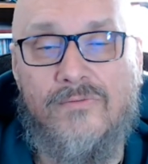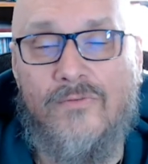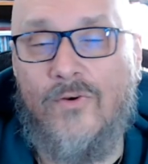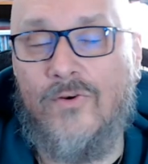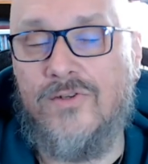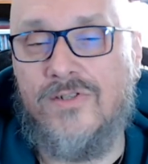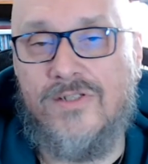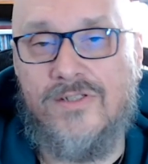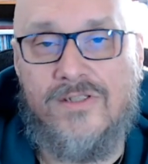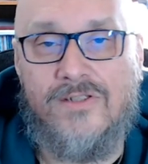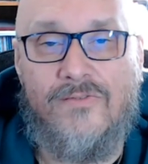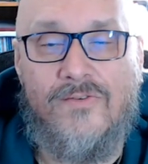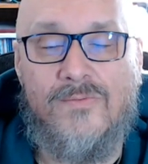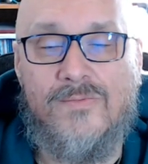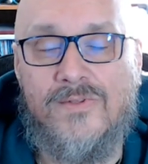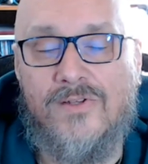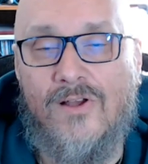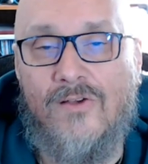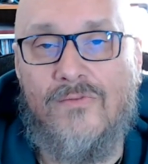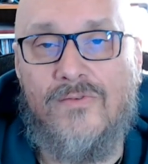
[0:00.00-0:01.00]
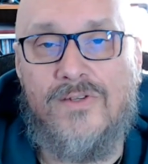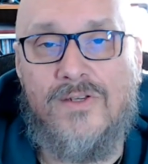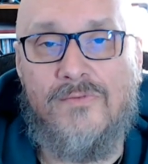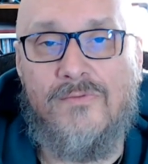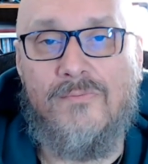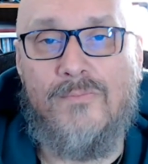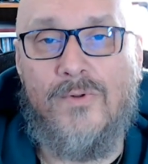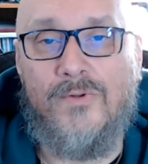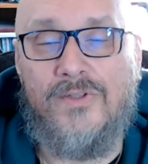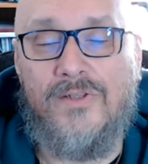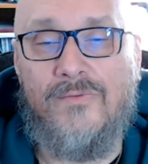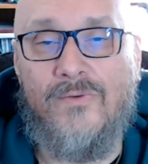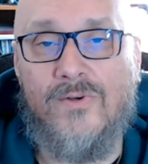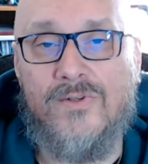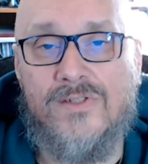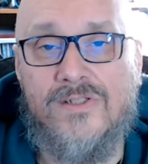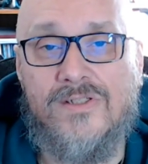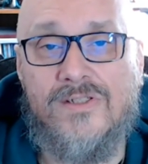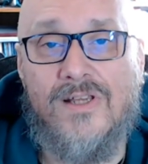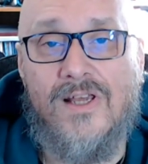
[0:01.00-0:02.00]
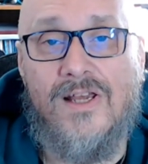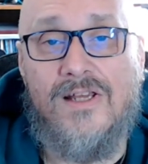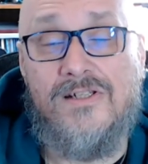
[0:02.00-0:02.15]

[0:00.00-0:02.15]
versions of himself in different multiverses,